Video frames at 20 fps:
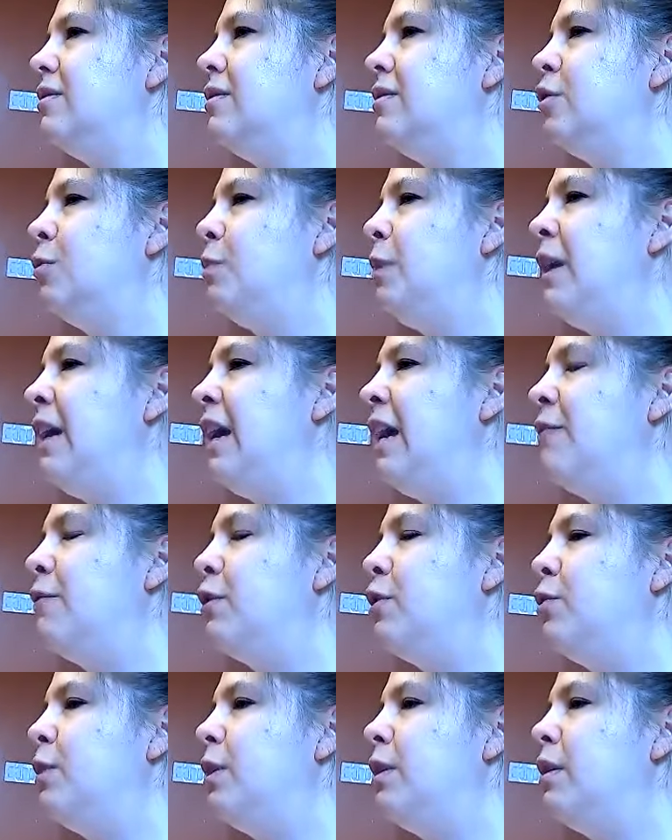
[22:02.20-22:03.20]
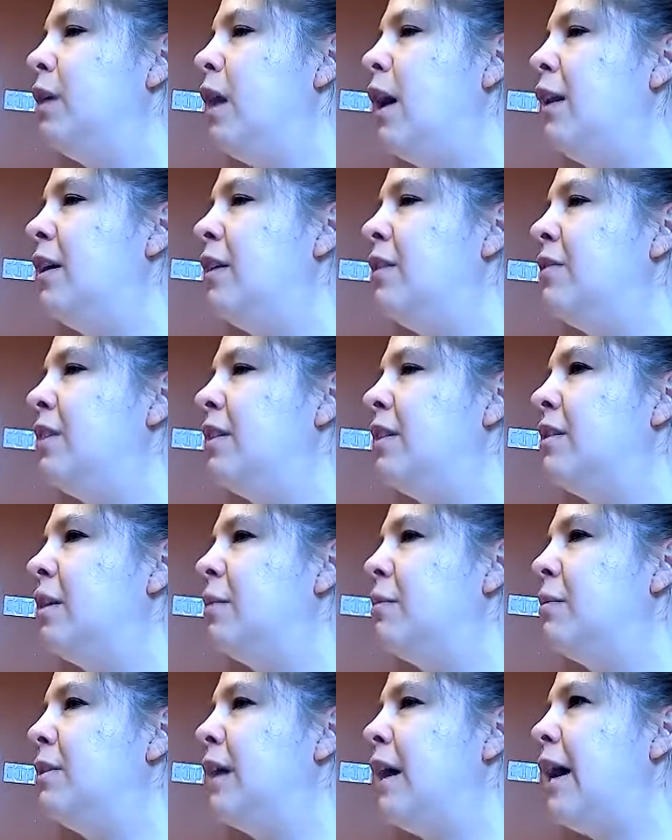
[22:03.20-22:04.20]
So being able to acknowledge that
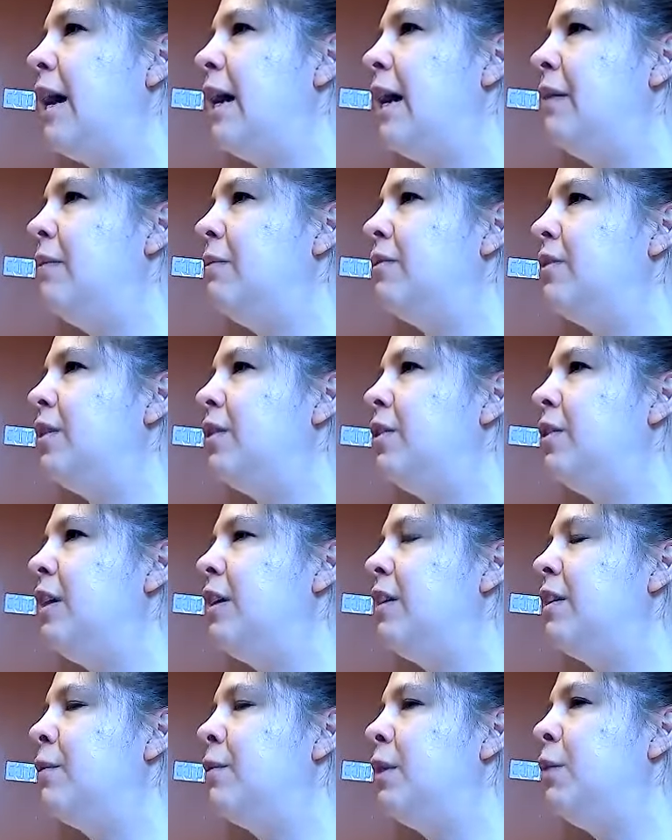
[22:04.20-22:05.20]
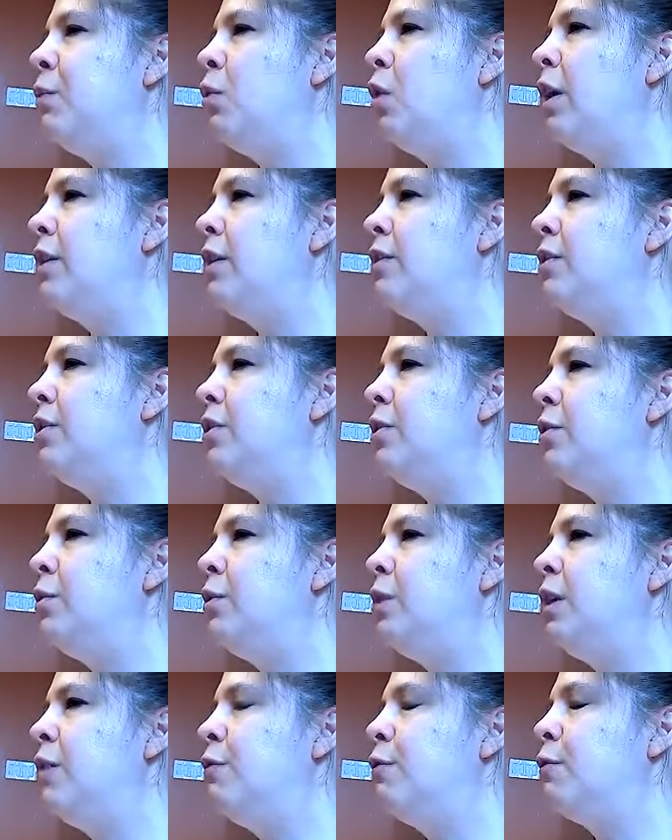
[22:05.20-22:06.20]
sometimes the thing that we want
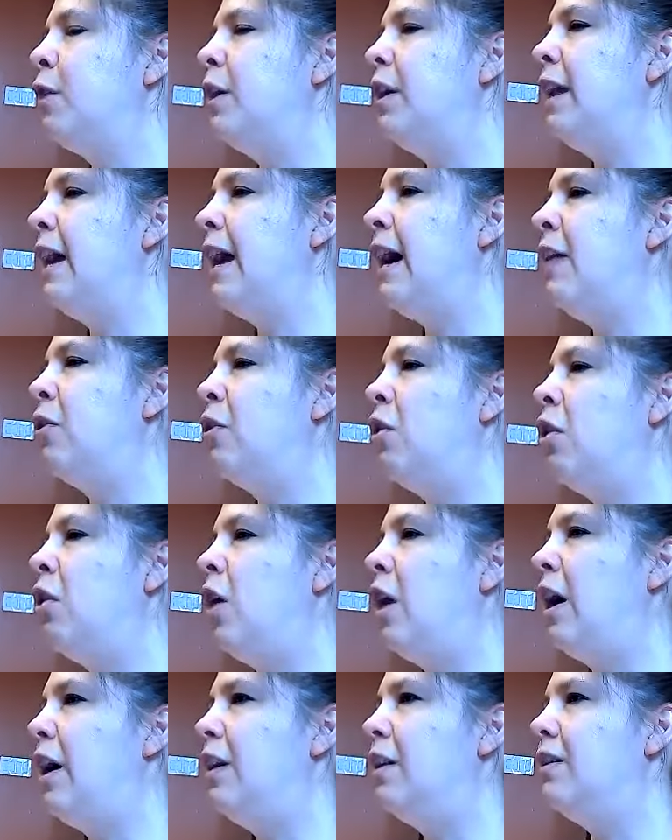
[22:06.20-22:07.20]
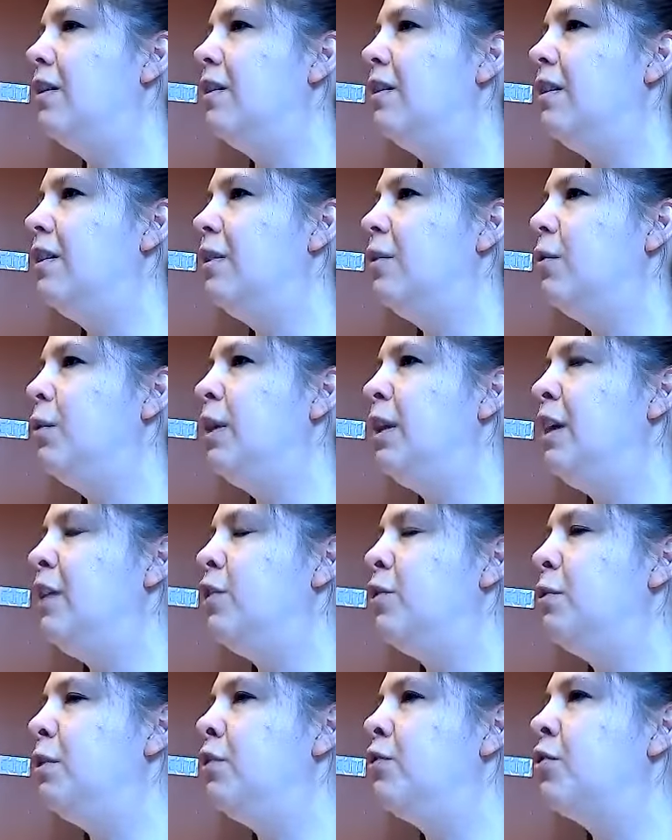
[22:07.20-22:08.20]
to confront head on, we
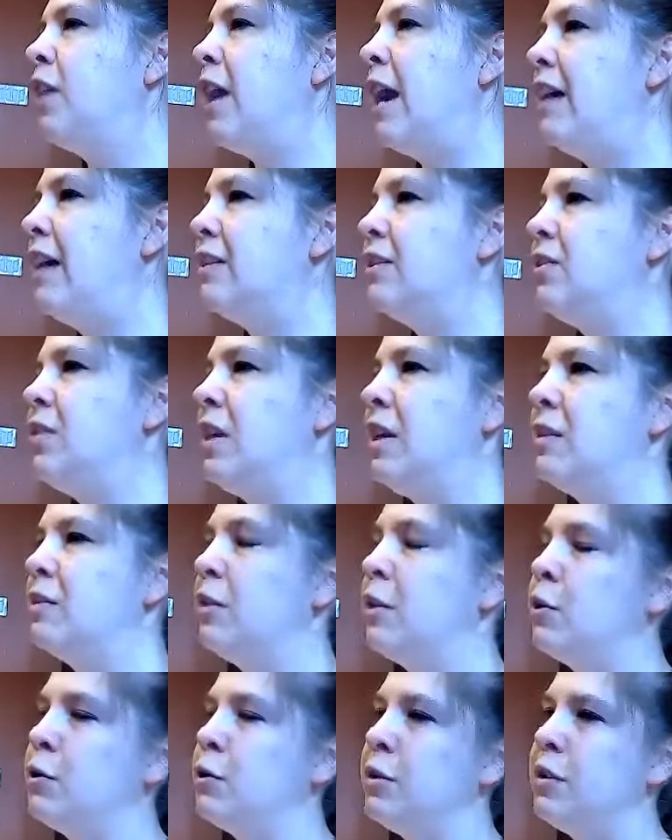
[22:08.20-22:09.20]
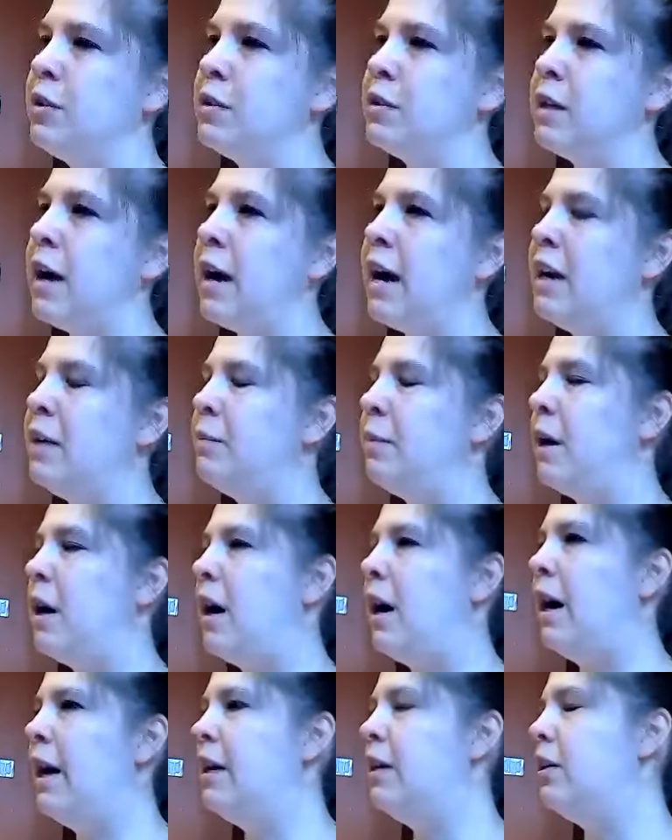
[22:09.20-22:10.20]
need to address things that are to the side,
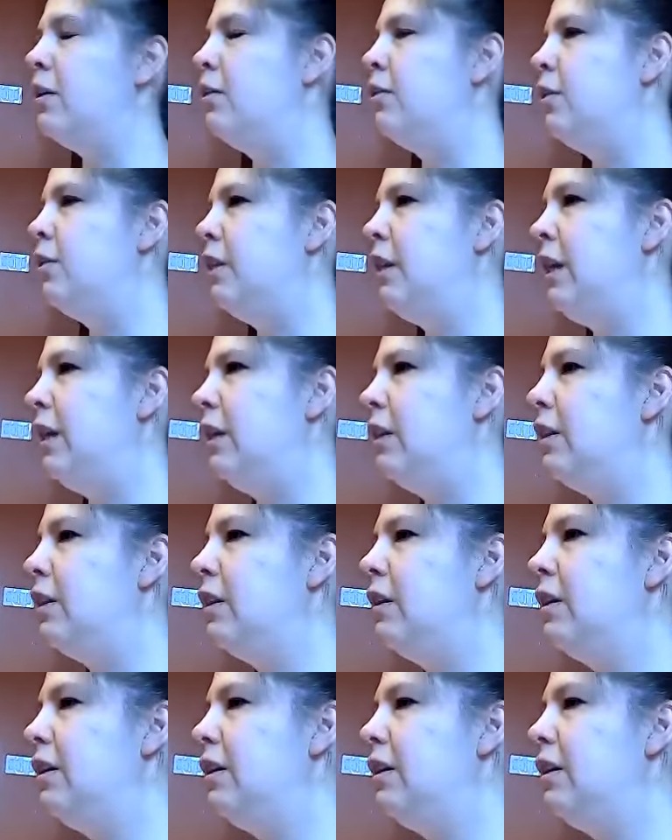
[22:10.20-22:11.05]
behind, underneath.